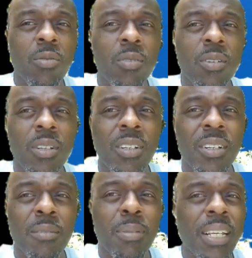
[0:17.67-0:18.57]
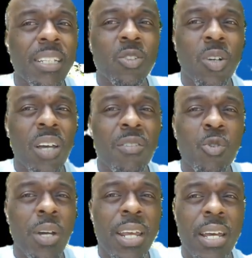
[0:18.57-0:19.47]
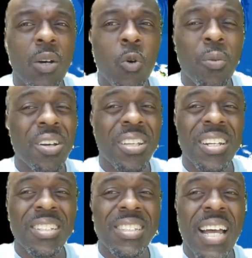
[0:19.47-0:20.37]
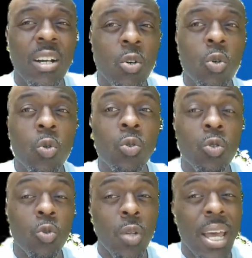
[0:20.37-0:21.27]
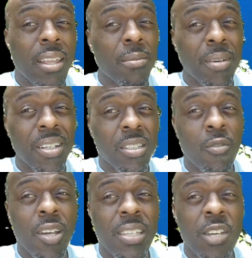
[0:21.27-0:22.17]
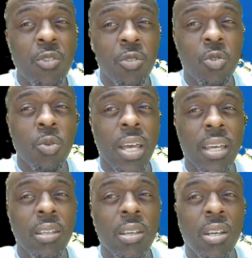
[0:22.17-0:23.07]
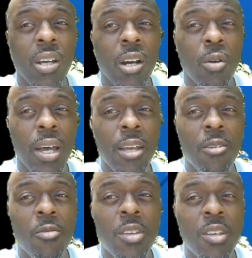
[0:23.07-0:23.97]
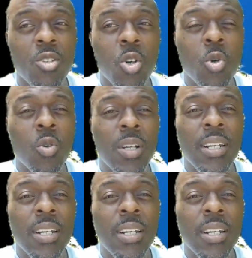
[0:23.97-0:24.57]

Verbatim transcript: That's right. Out of all the shark species found in the world, bull sharks by far are the more aggressive types of sharks.